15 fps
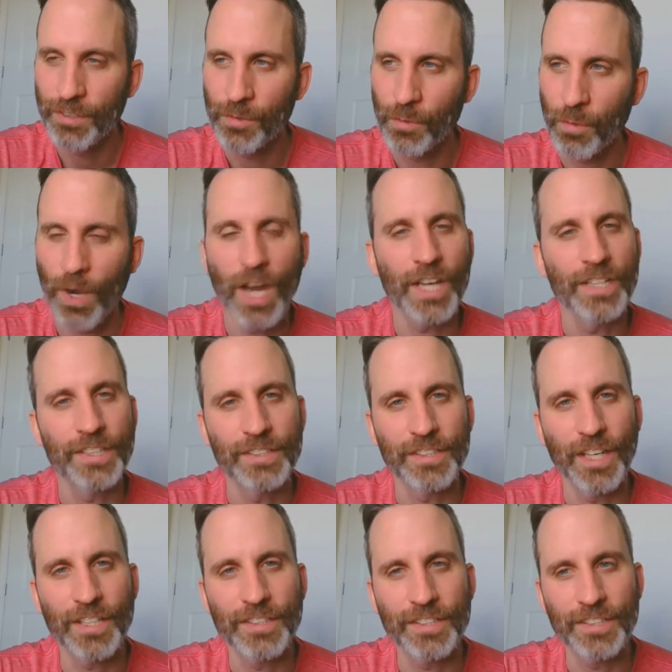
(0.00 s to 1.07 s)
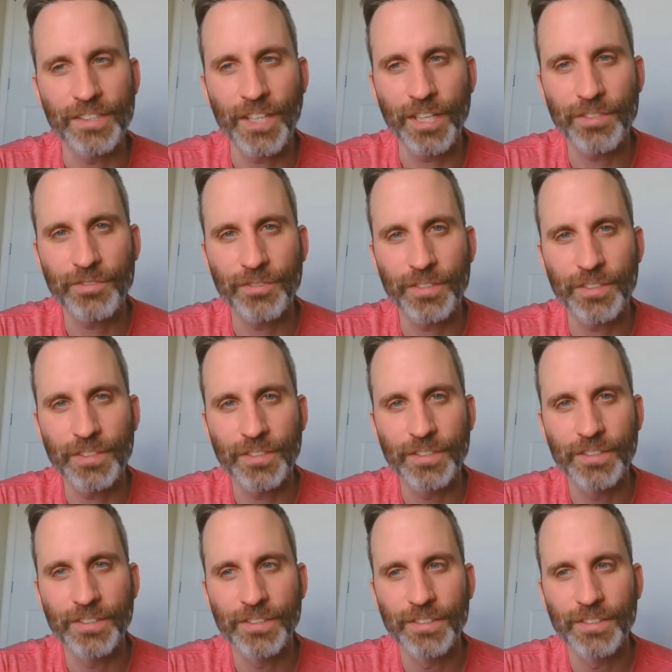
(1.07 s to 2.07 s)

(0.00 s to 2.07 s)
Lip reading: why is that successful?